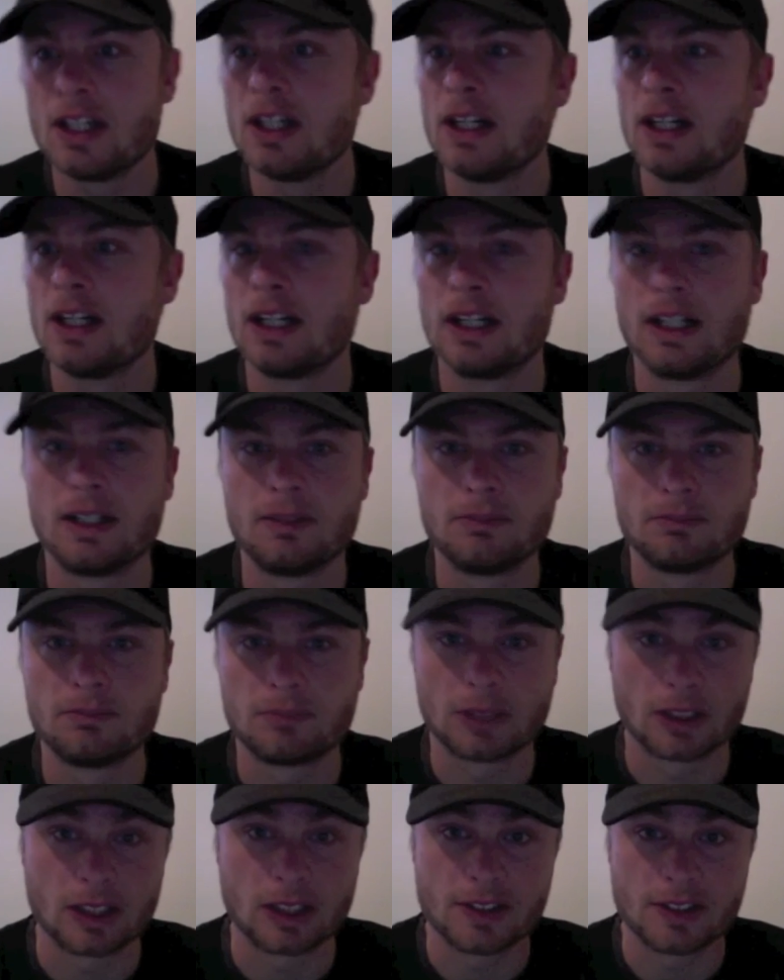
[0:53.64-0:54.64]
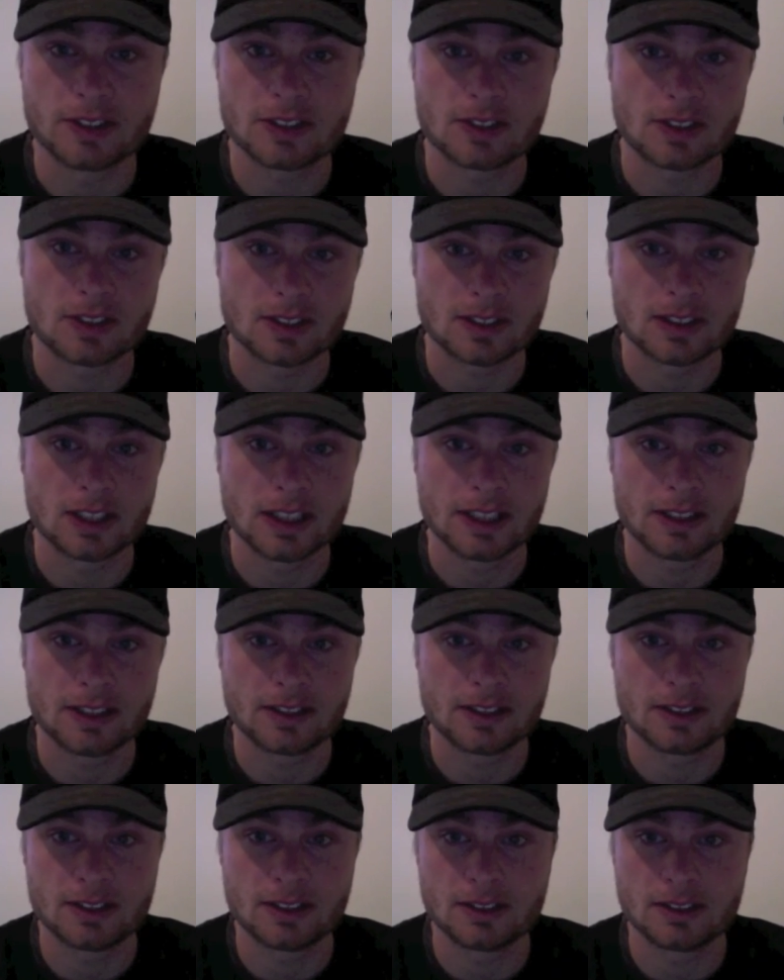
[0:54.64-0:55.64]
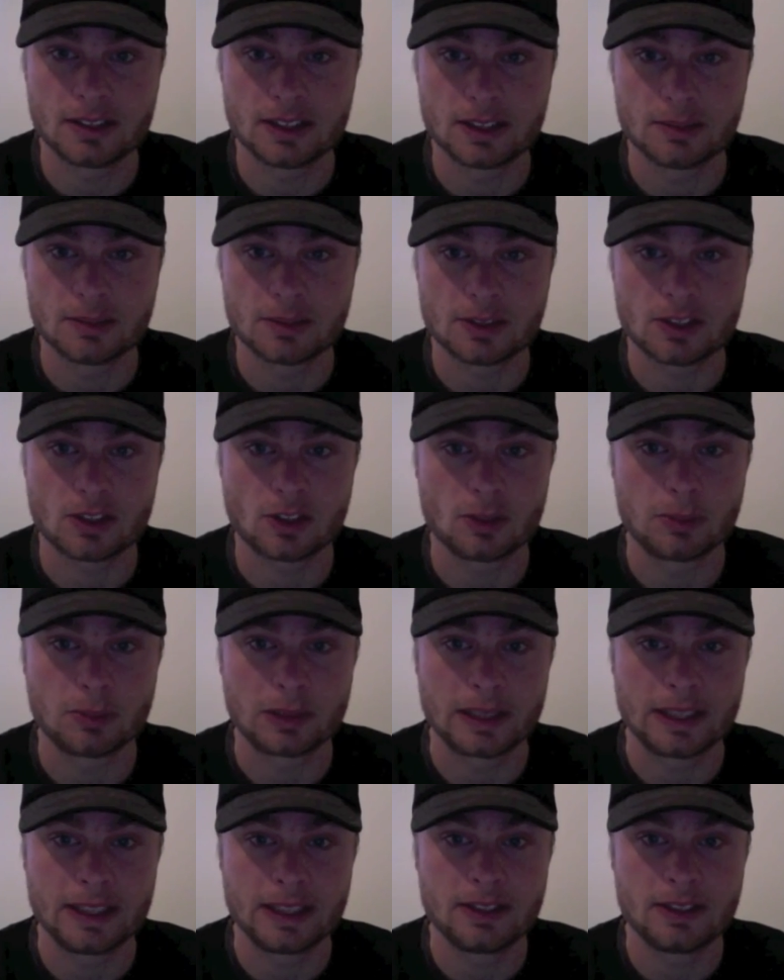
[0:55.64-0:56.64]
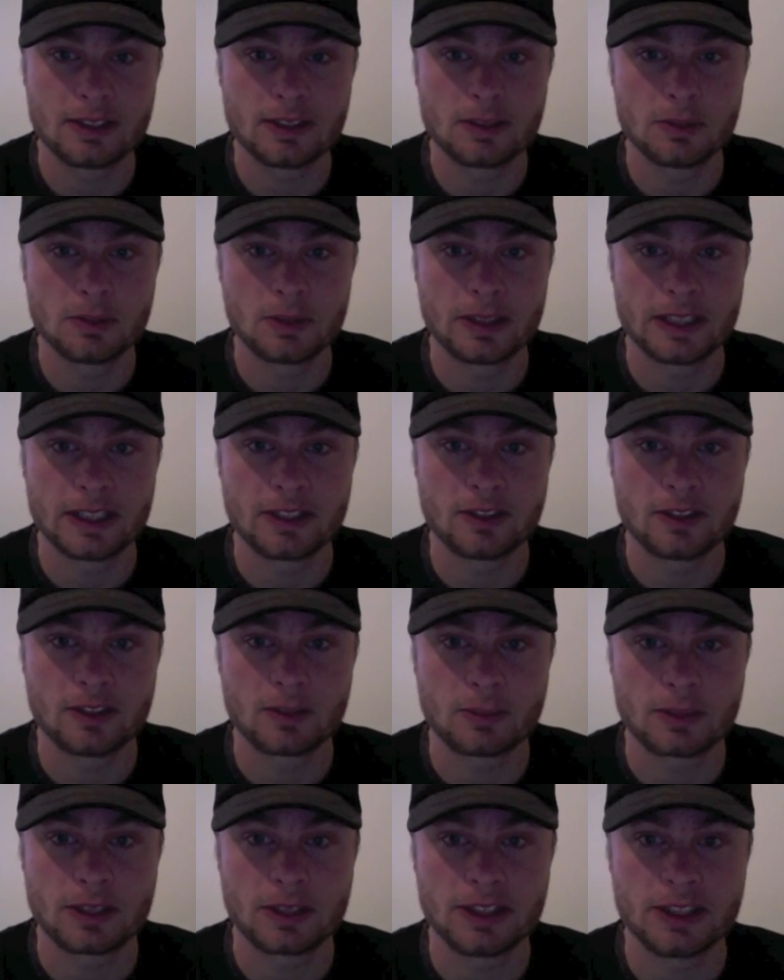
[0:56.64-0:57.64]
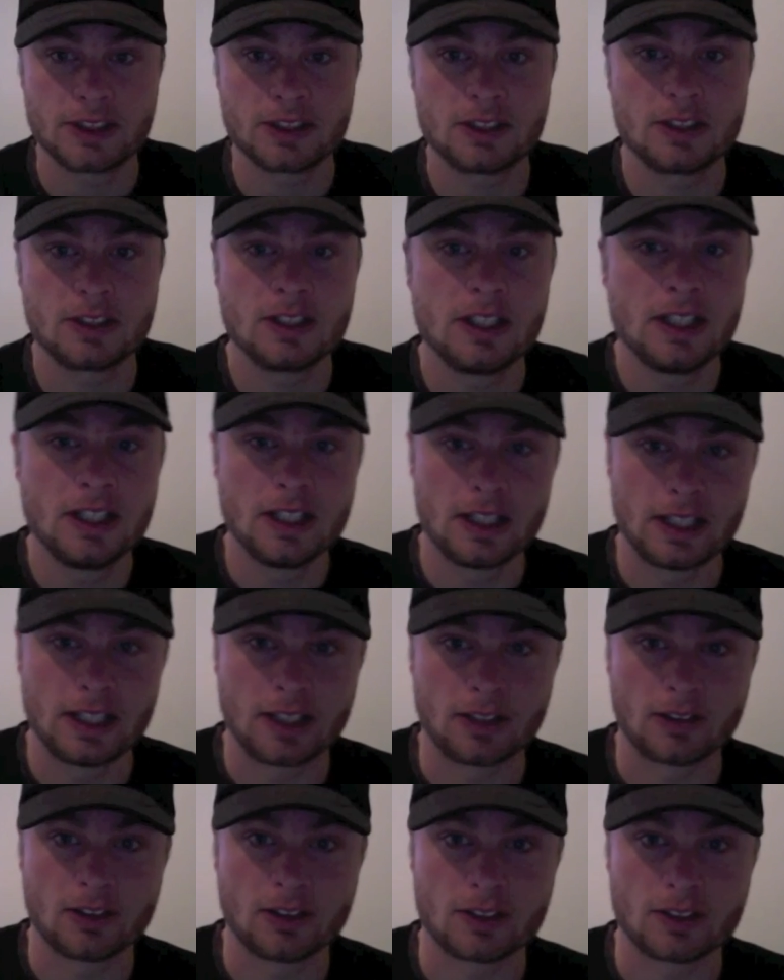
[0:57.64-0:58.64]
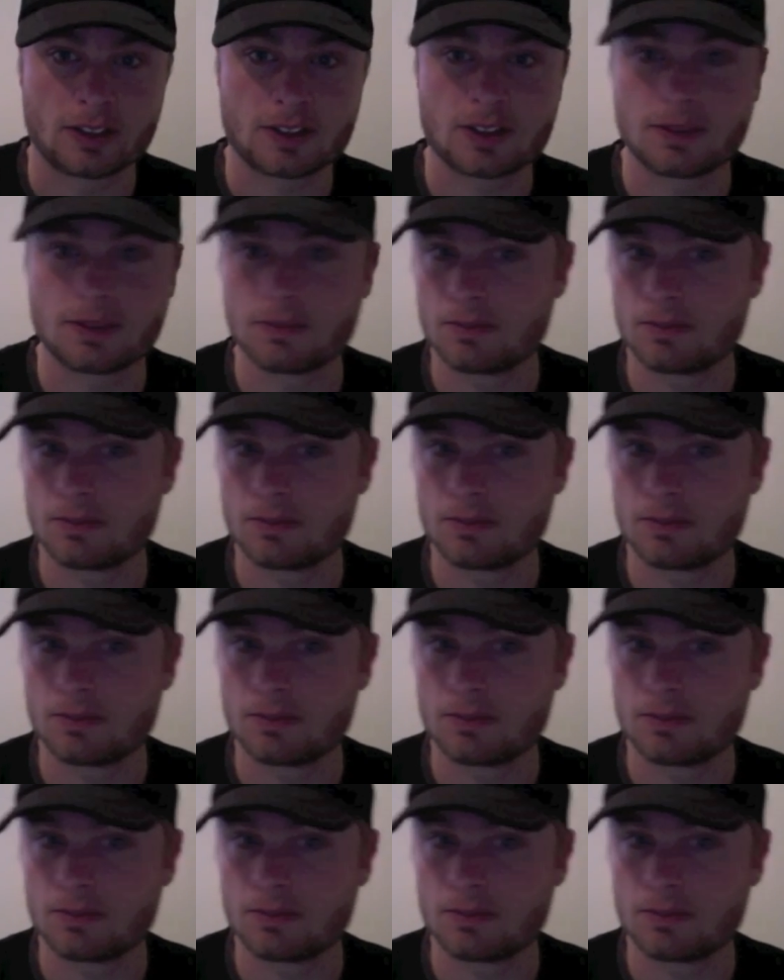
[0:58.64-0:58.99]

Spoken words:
I like this because it's light, it's got a good blade, one-handed operation, and it locks.